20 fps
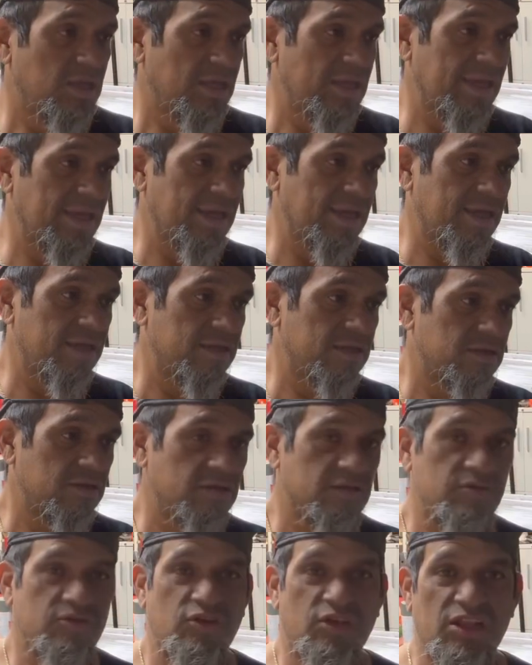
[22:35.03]
and
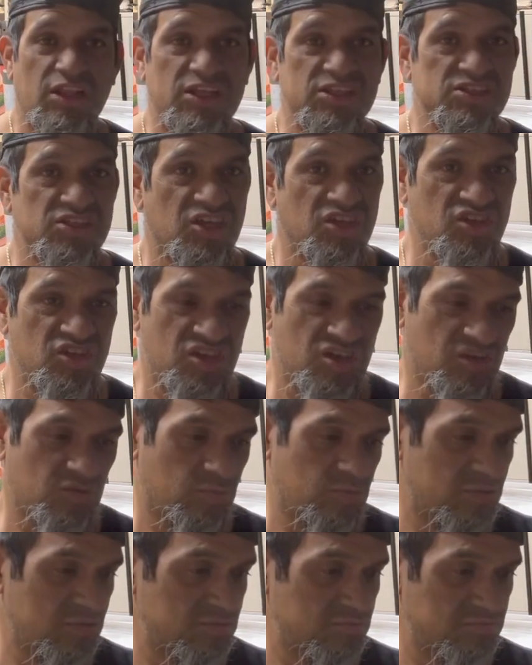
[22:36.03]
you get, let's say you get
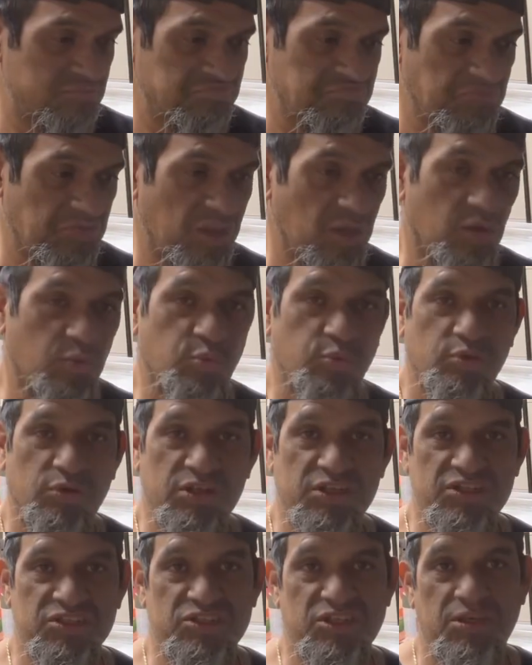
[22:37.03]
one
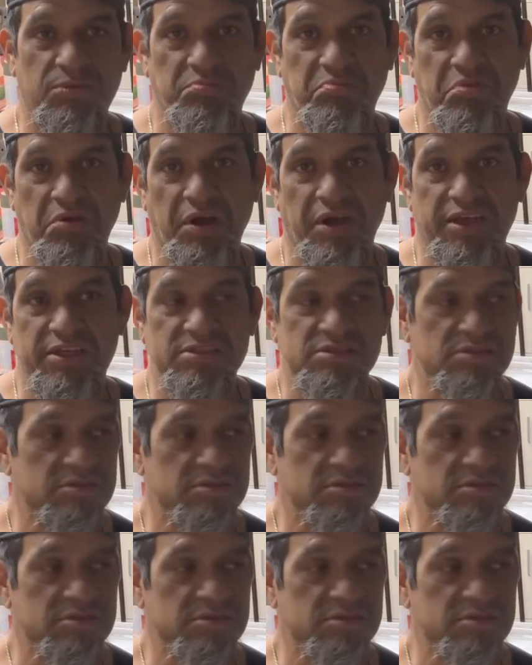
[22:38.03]
really cheap price,